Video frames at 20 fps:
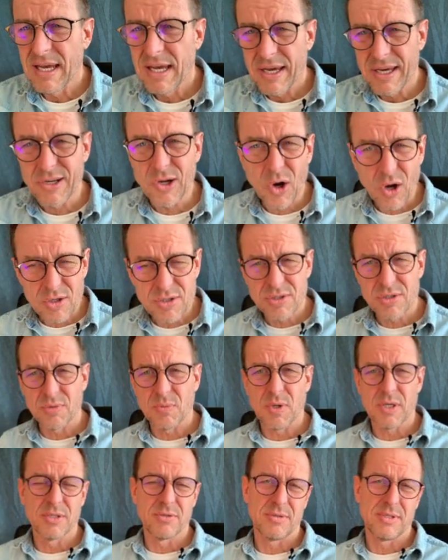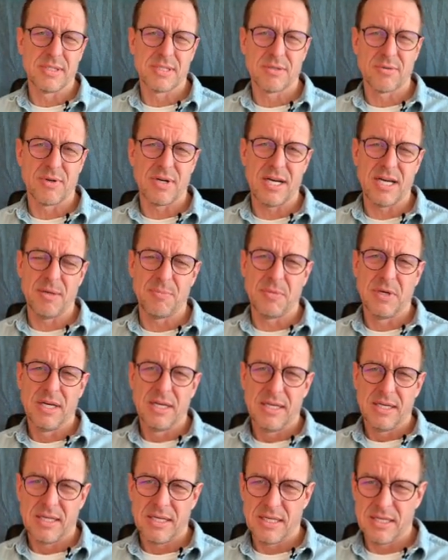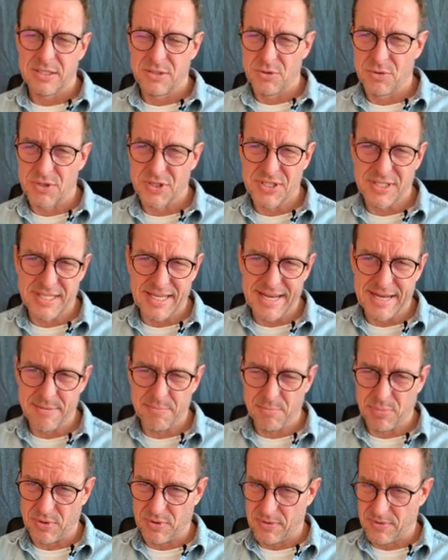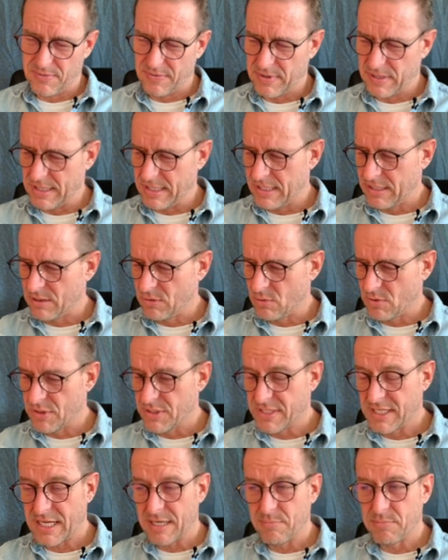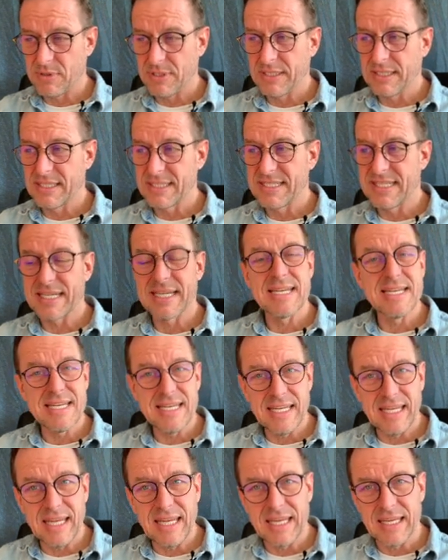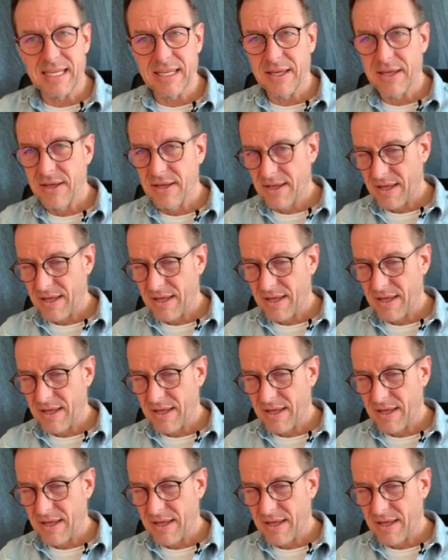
And also what you describe is your sample and your sampling technique.